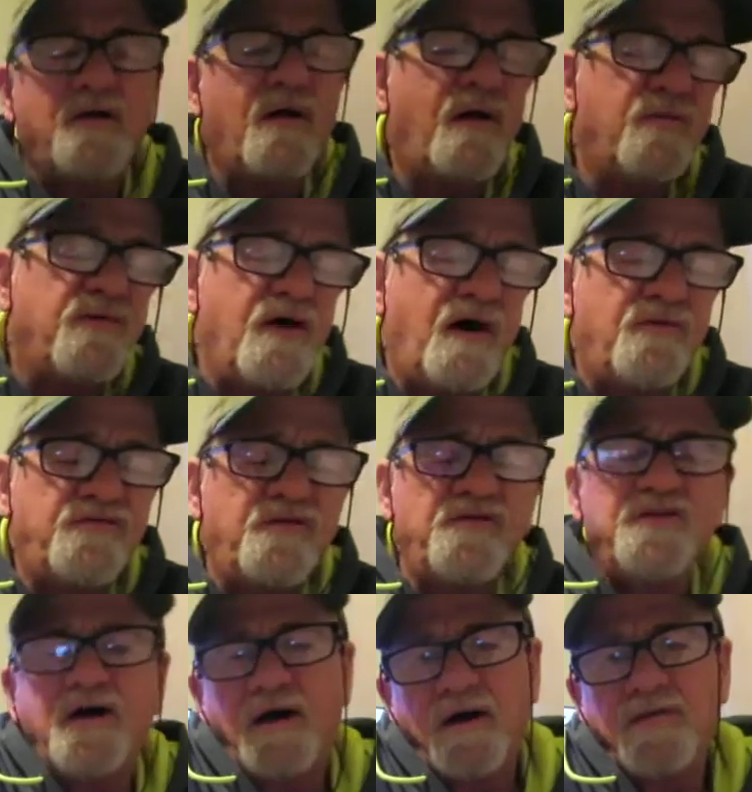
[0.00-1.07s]
Greg Thompson
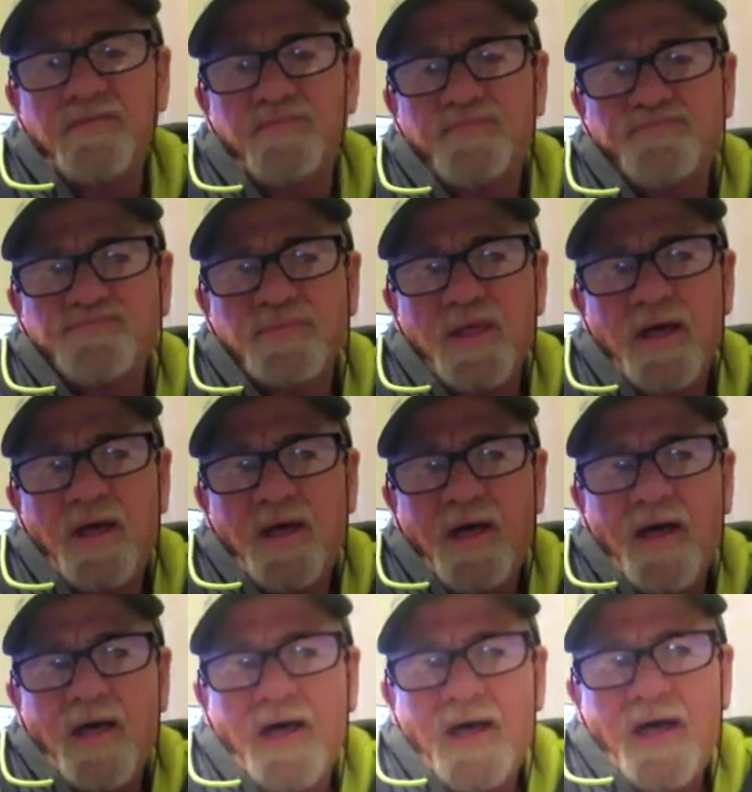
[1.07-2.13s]
died.
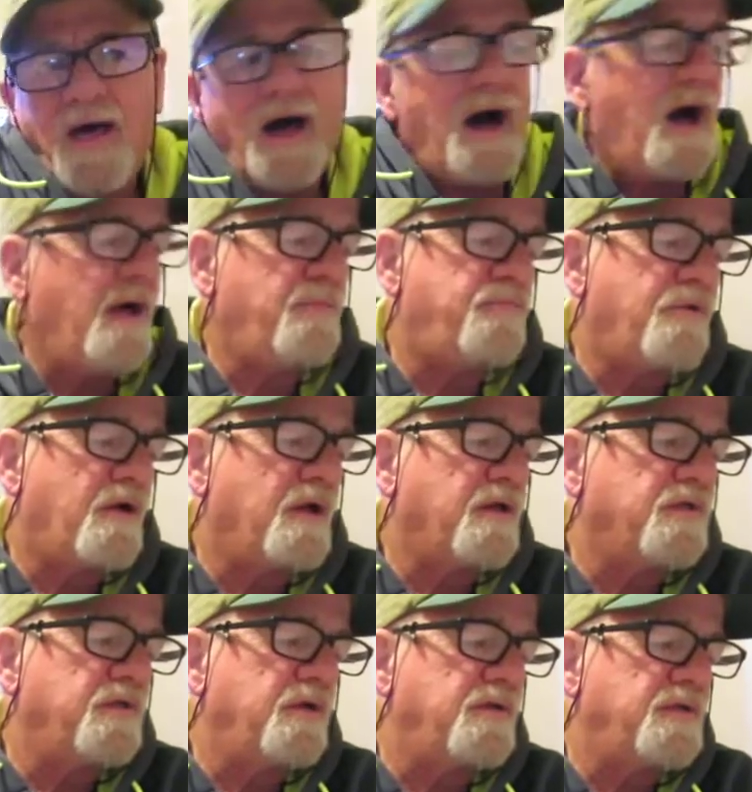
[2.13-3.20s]
I
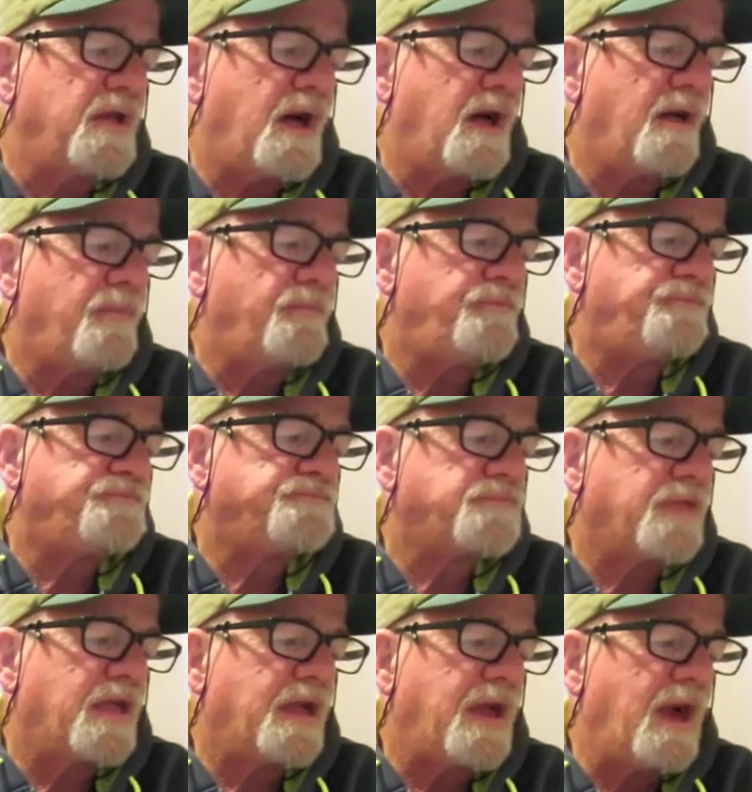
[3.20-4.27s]
predicted that
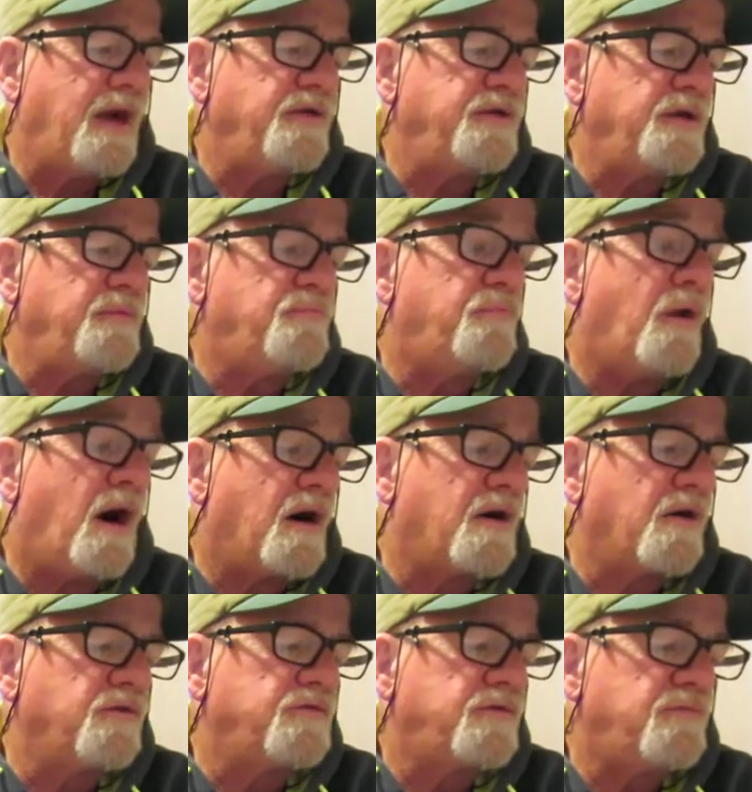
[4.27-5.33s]
Kathy
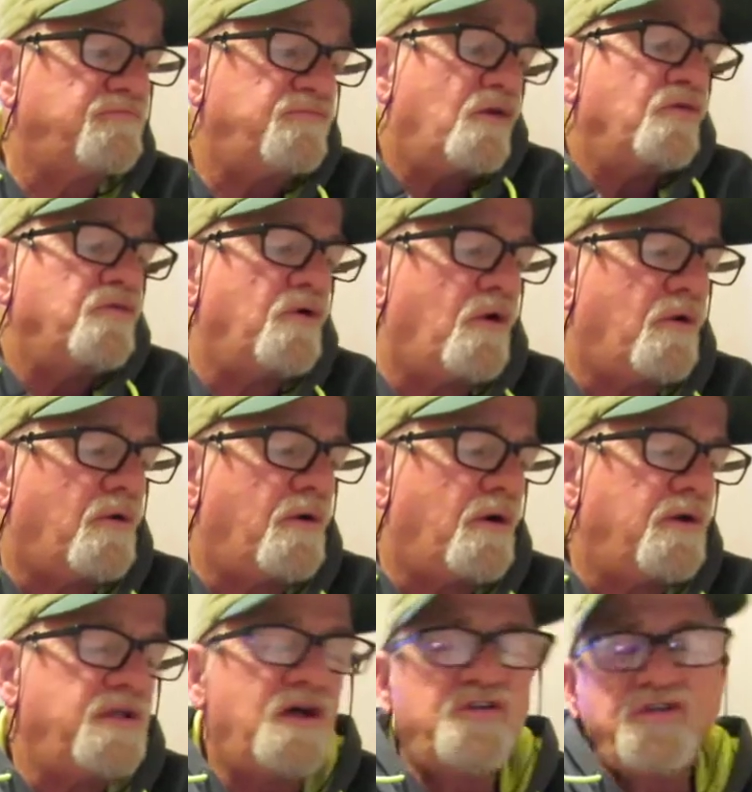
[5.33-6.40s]
Baucus, don't know
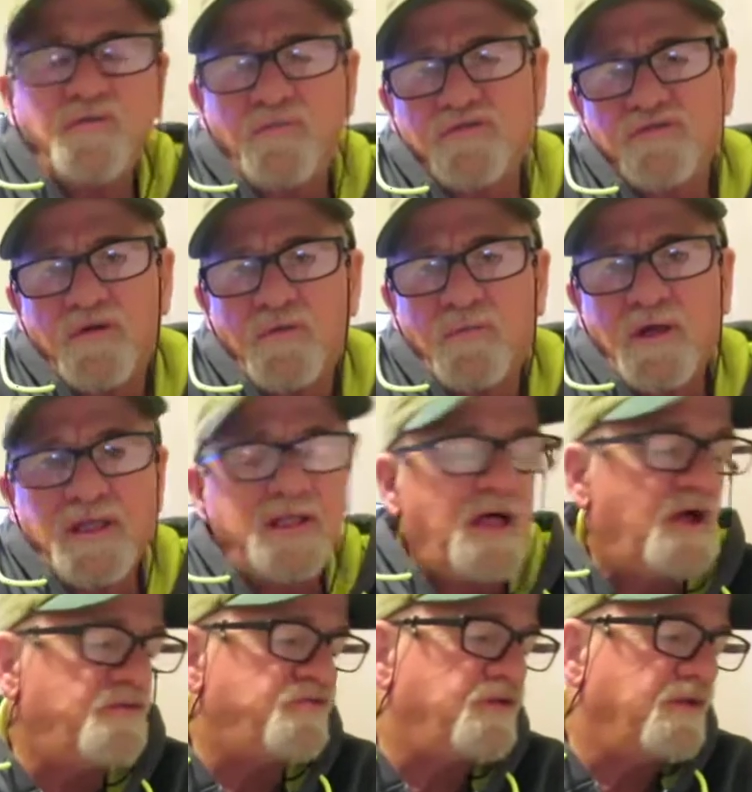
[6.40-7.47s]
her, that she was going to win,
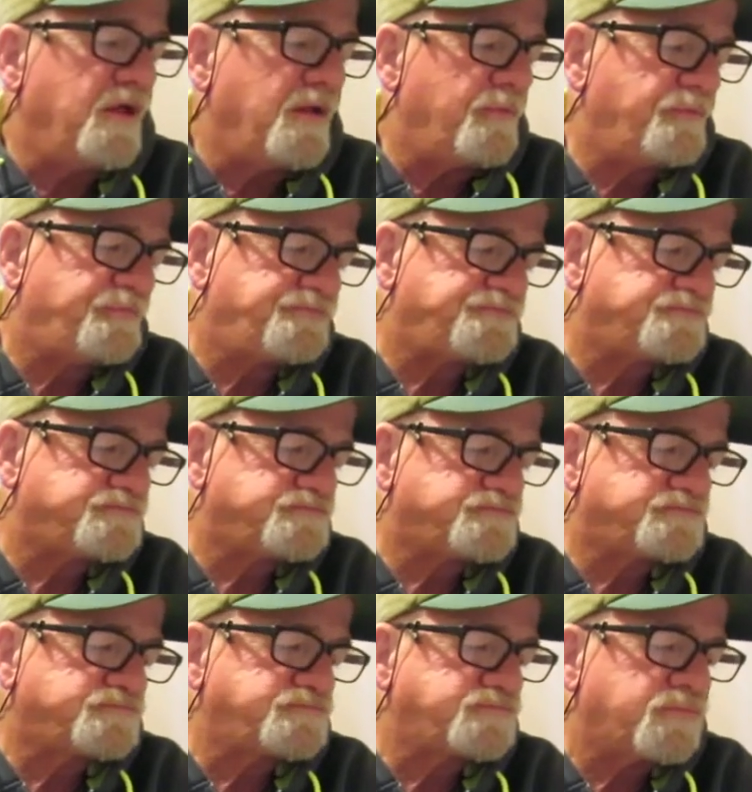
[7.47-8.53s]
and she did.
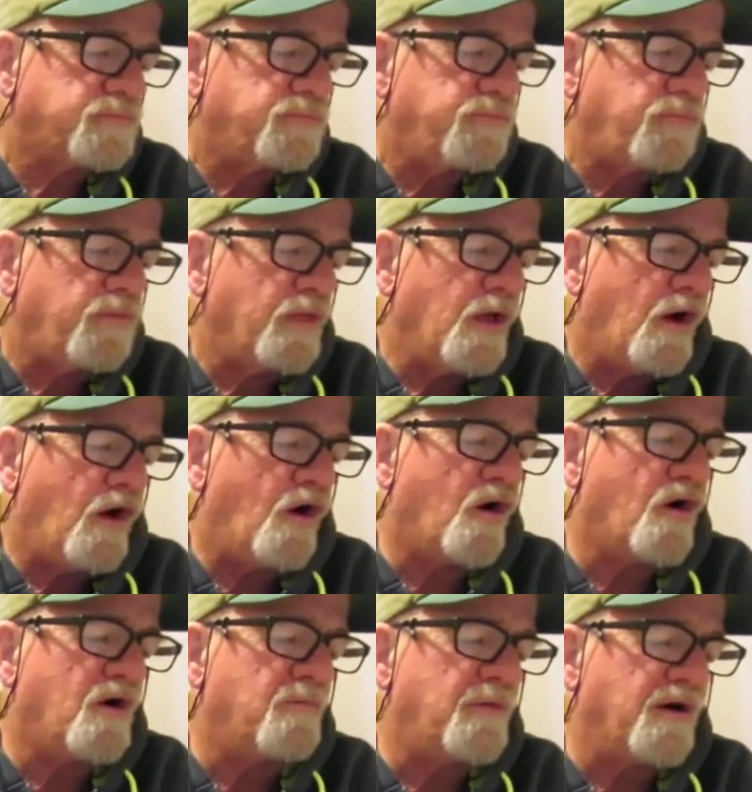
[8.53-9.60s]

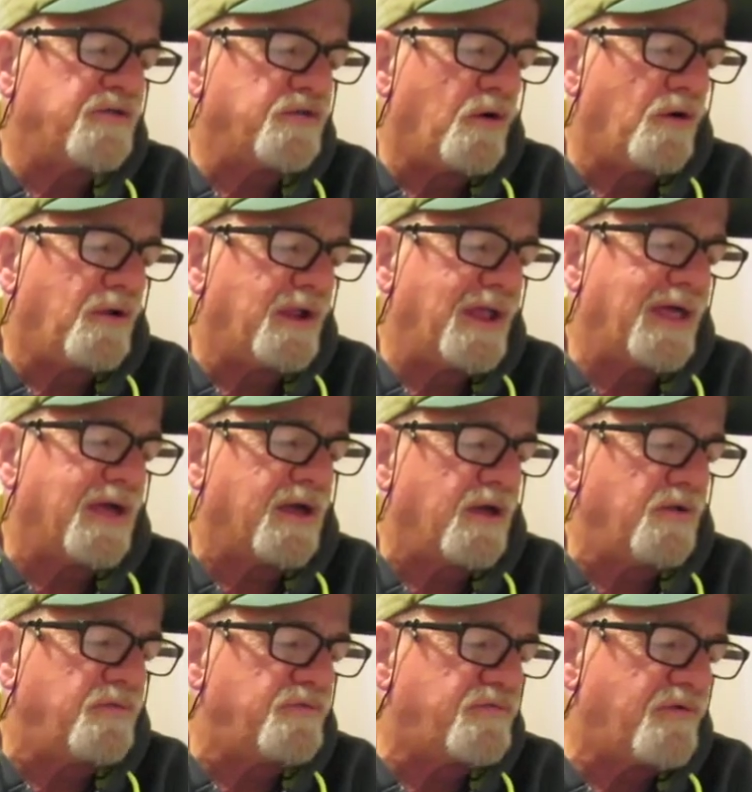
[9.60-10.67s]
Oromato
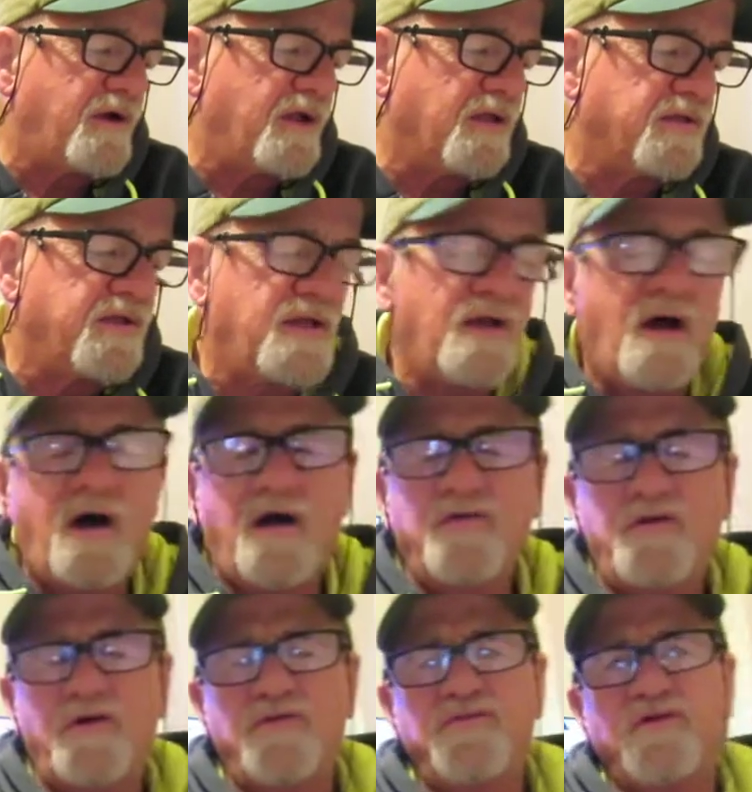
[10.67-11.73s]
Lincoln Fredericton. Oh,
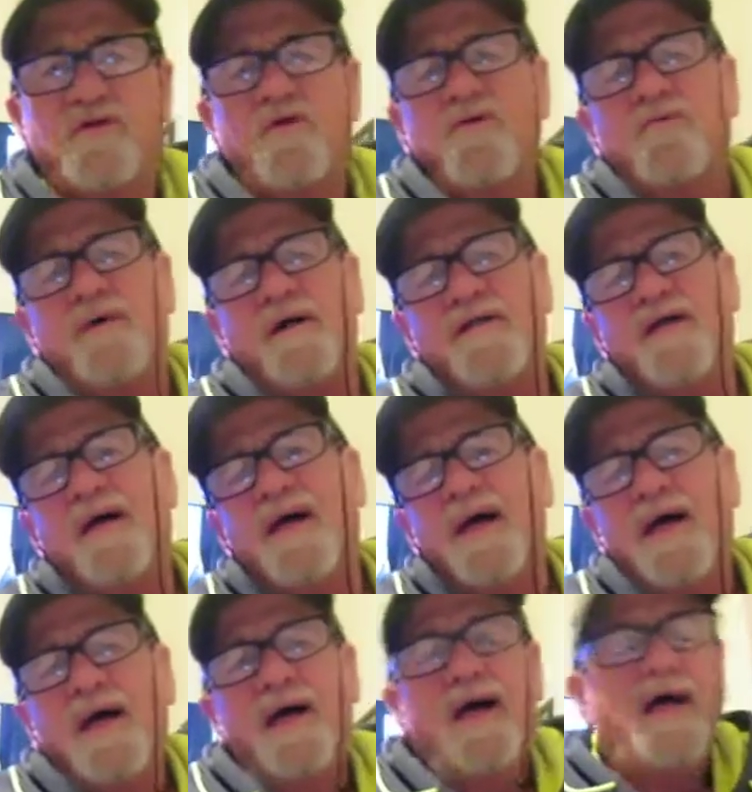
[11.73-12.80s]
there's a good one.
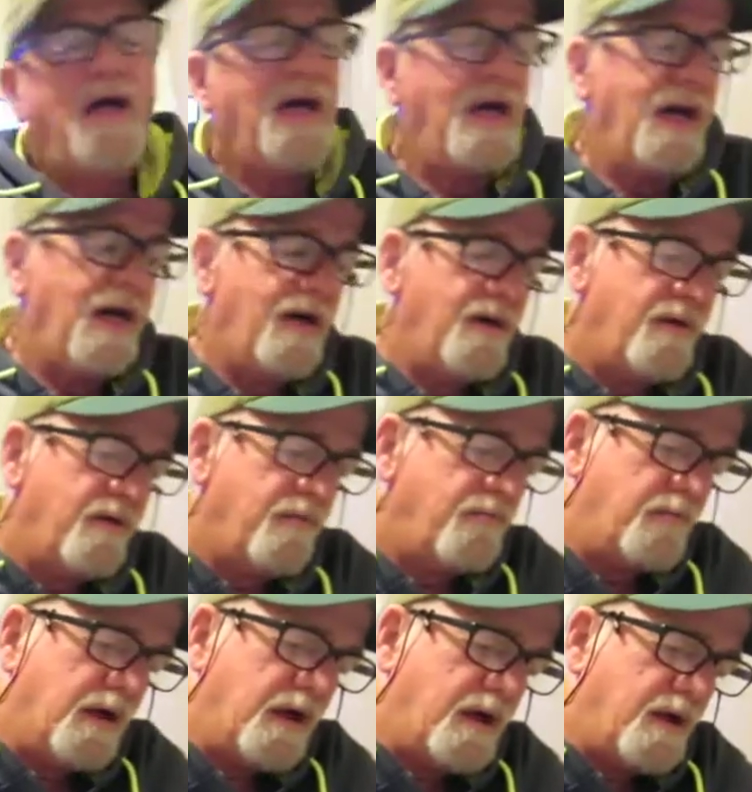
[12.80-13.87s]

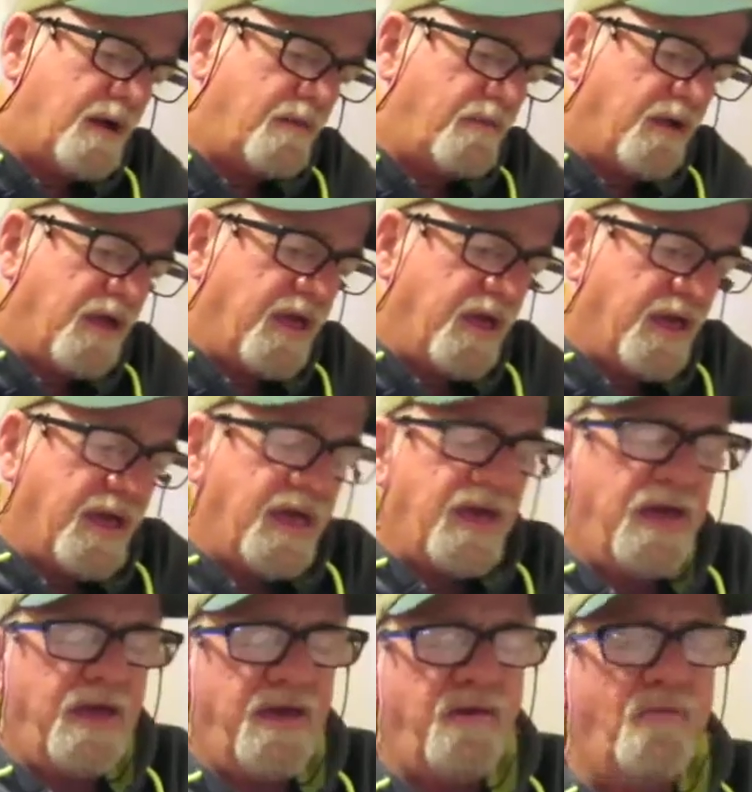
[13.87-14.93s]
Mary
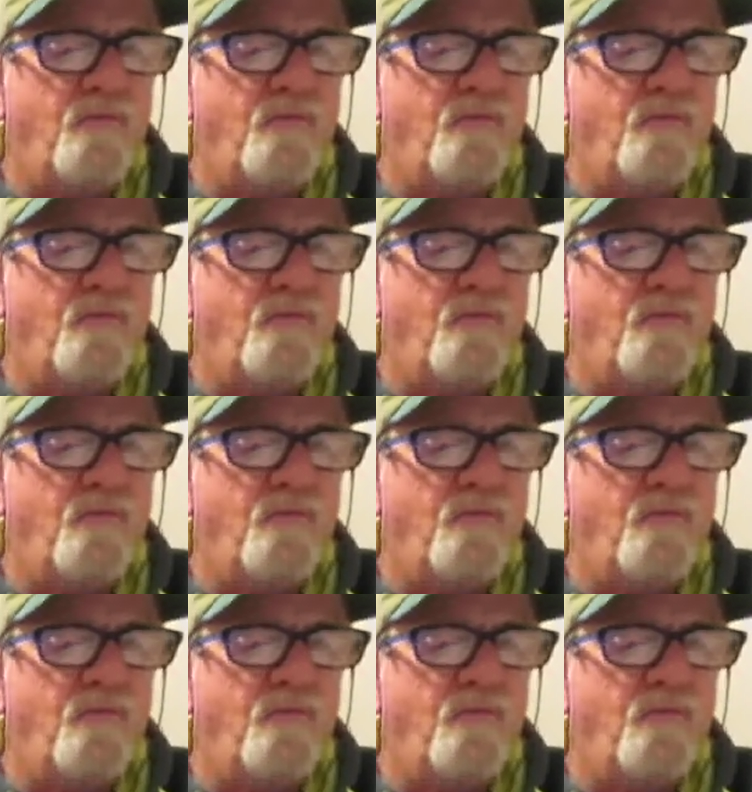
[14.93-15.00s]
E.